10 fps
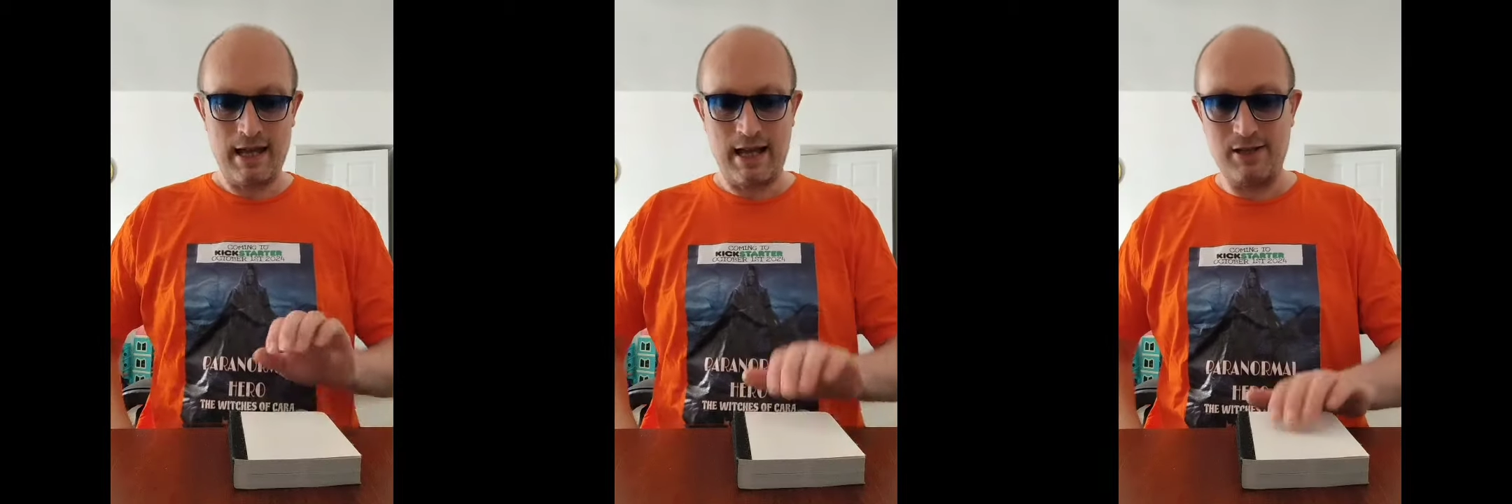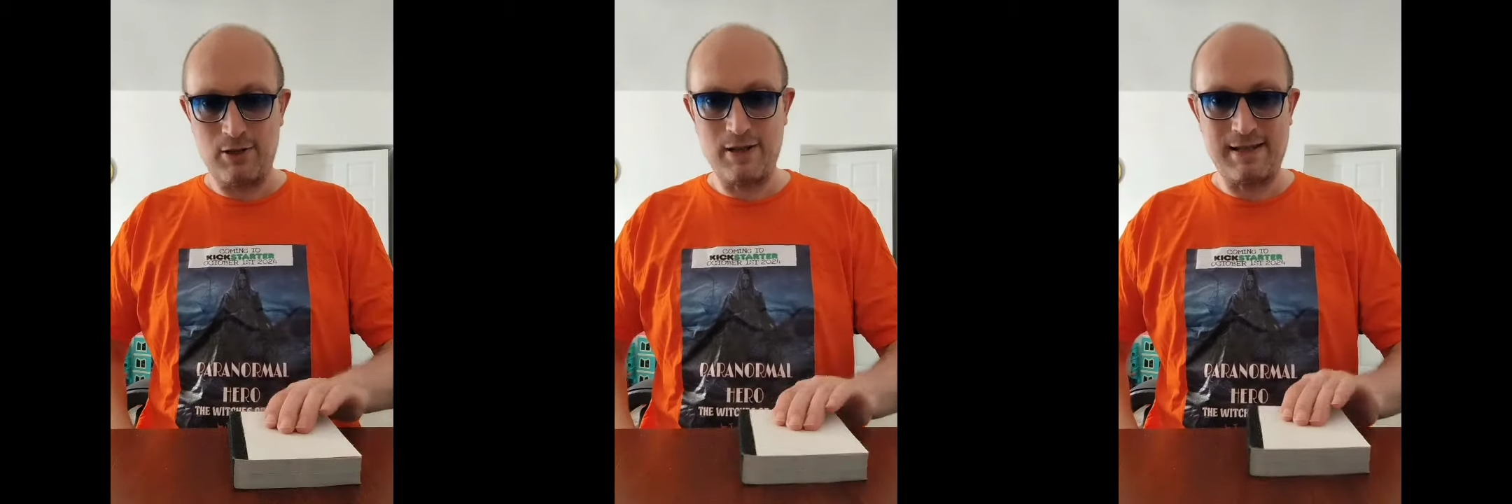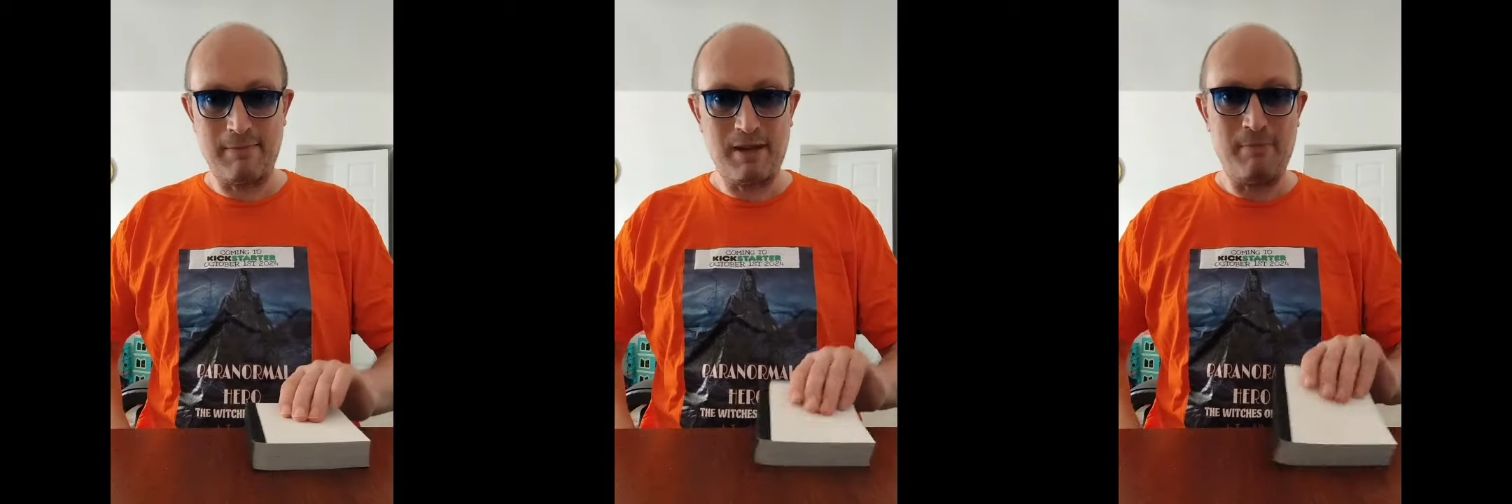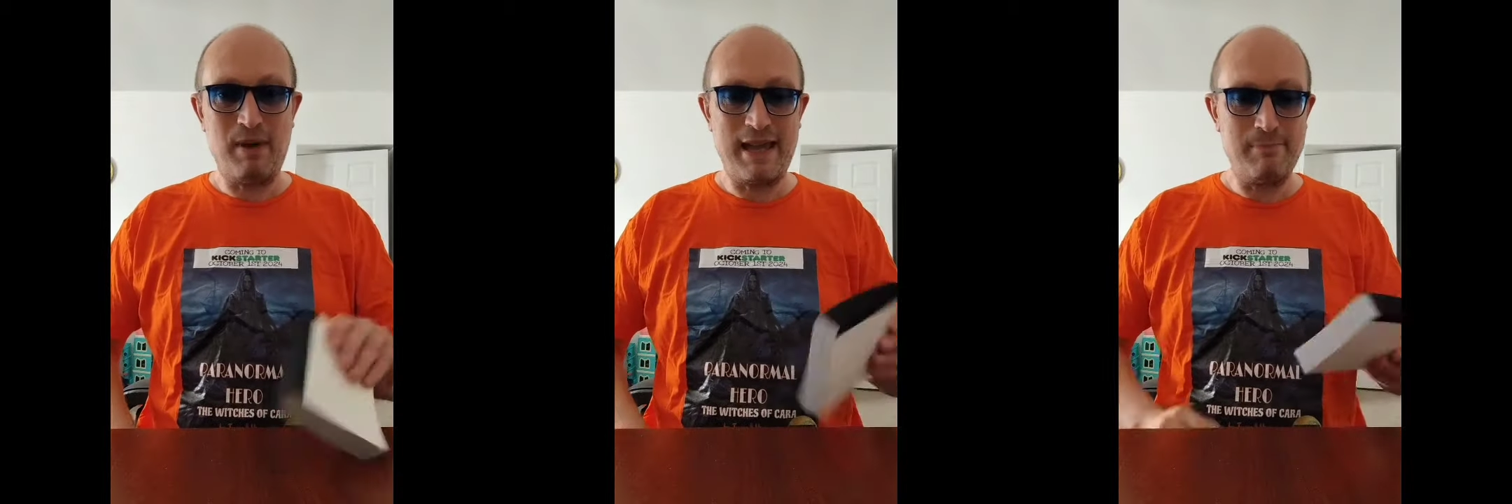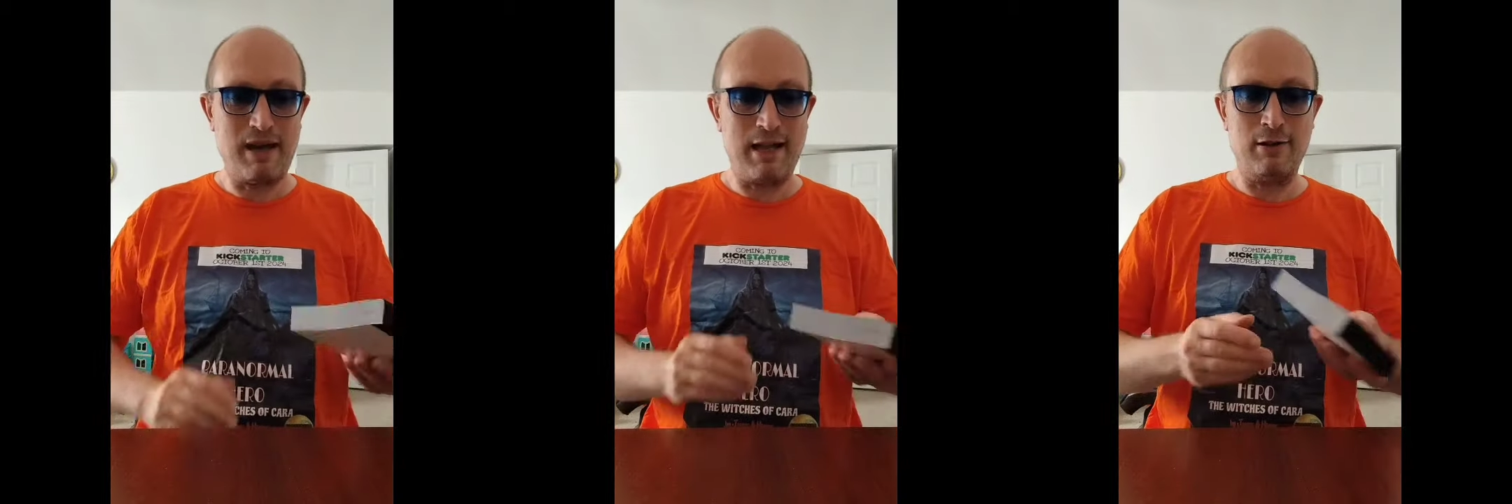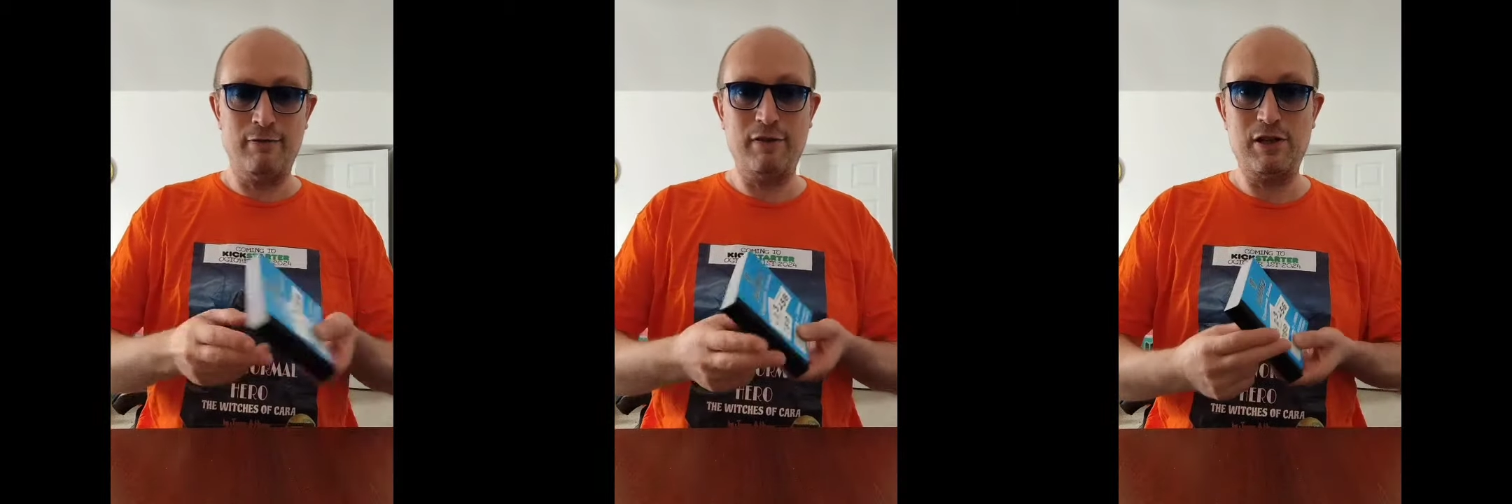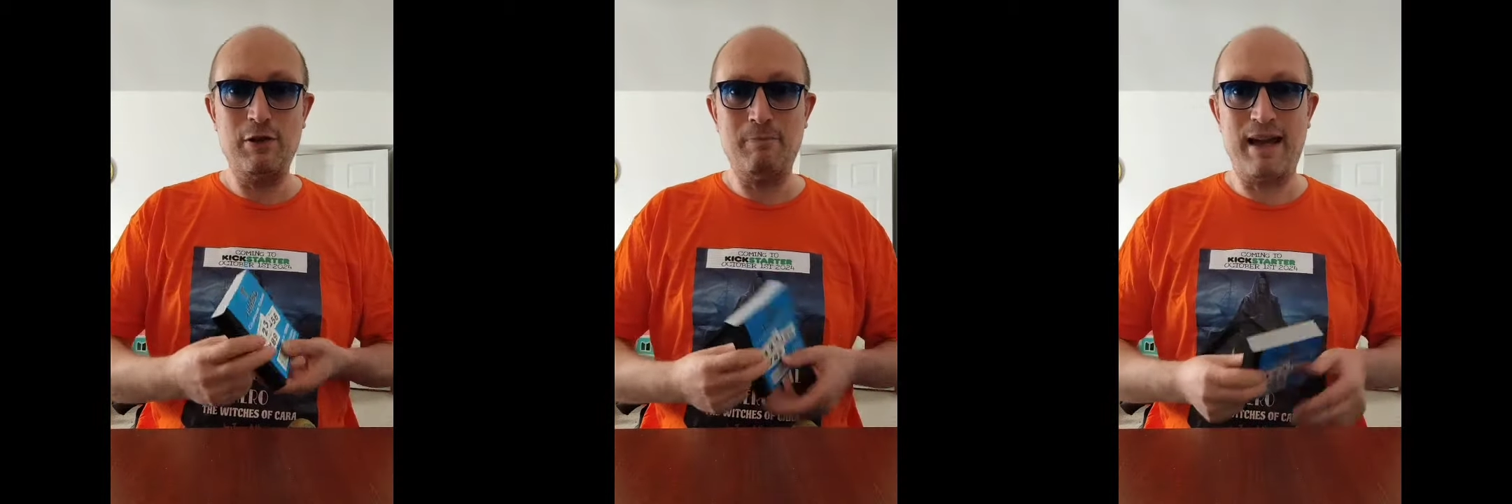and you can send me a PayPal for
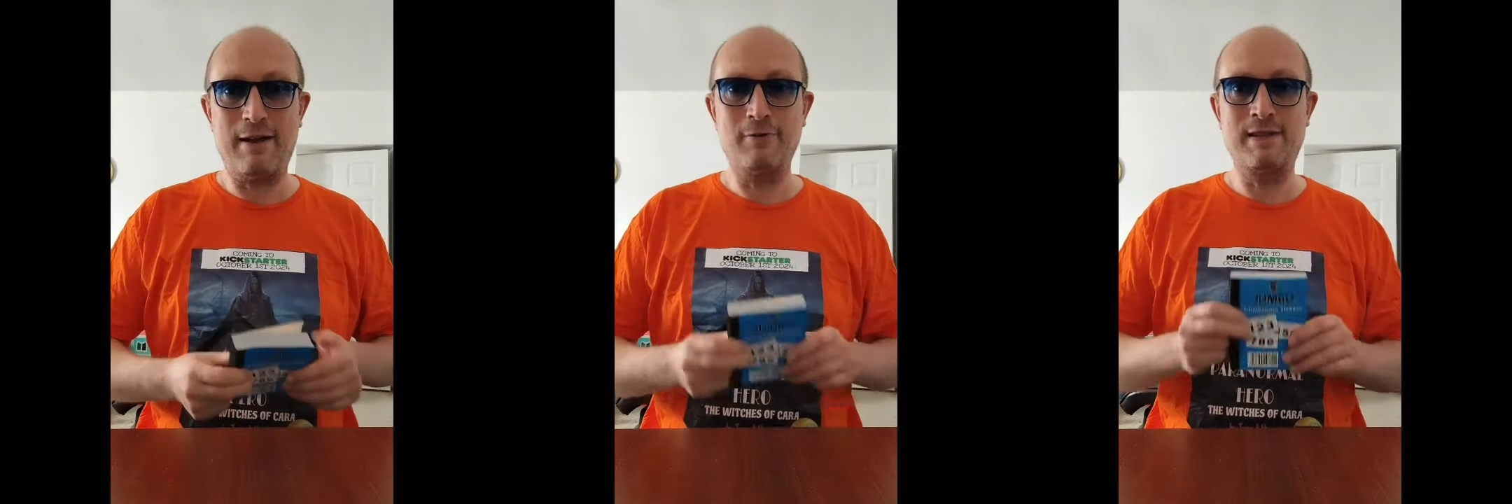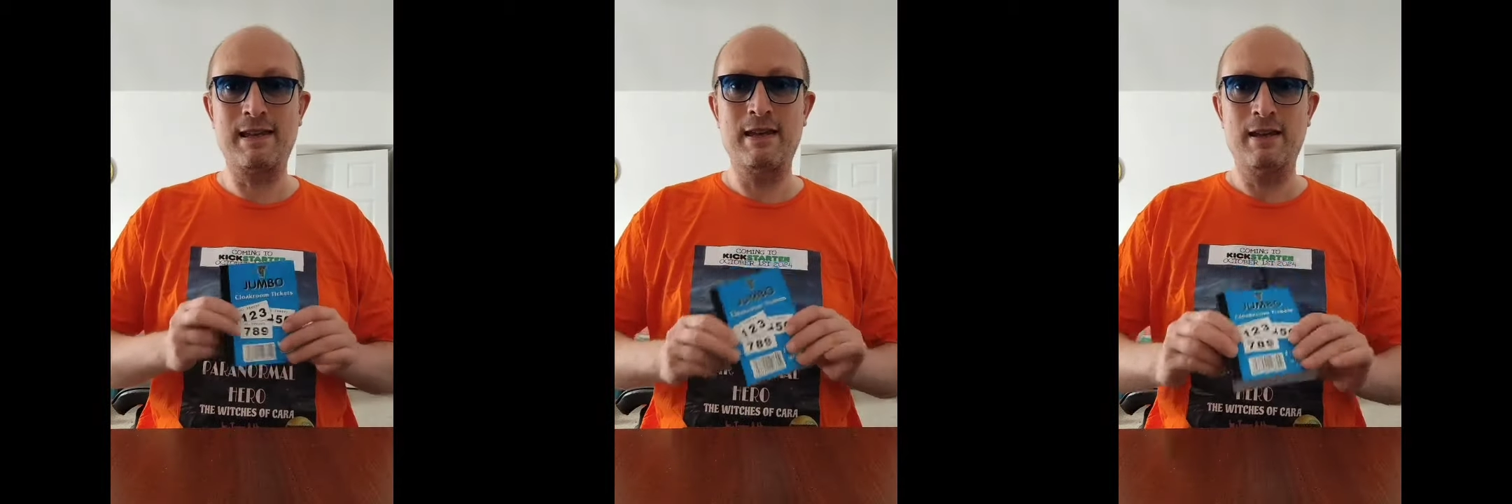£2,